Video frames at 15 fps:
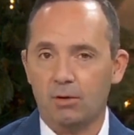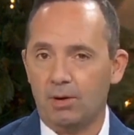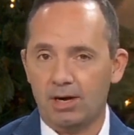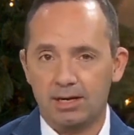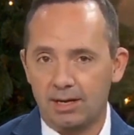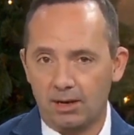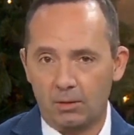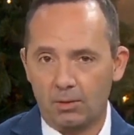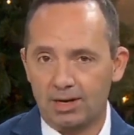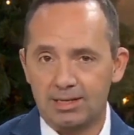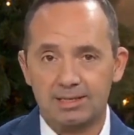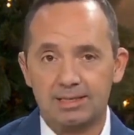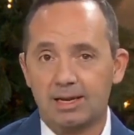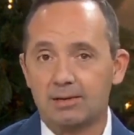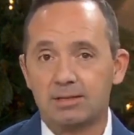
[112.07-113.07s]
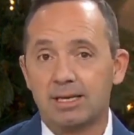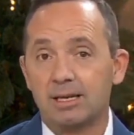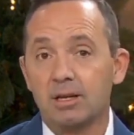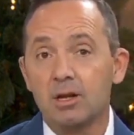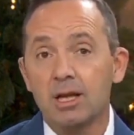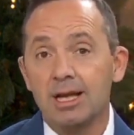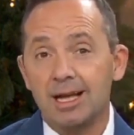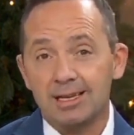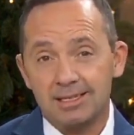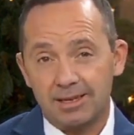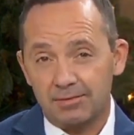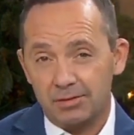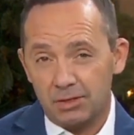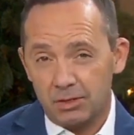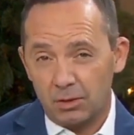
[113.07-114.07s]
no idea what it sounds like. A
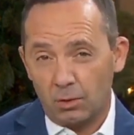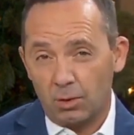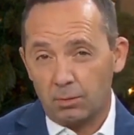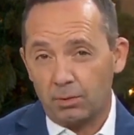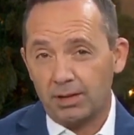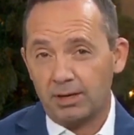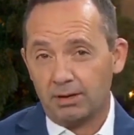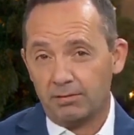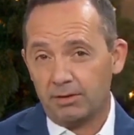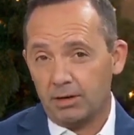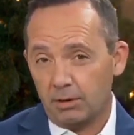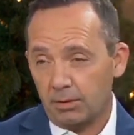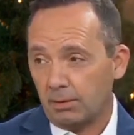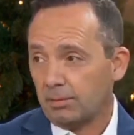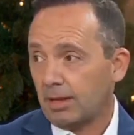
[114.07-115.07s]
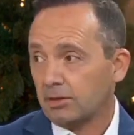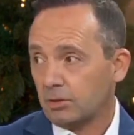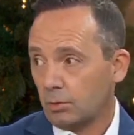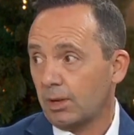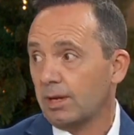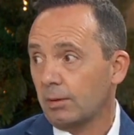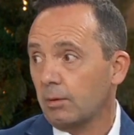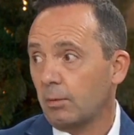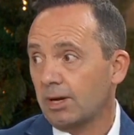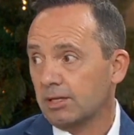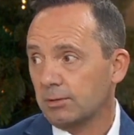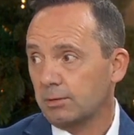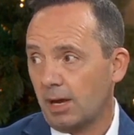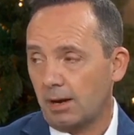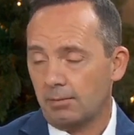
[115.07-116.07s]
17 year old playing a video game, that's wake,
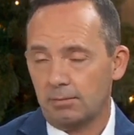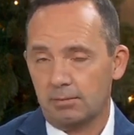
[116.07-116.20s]
wakes me up.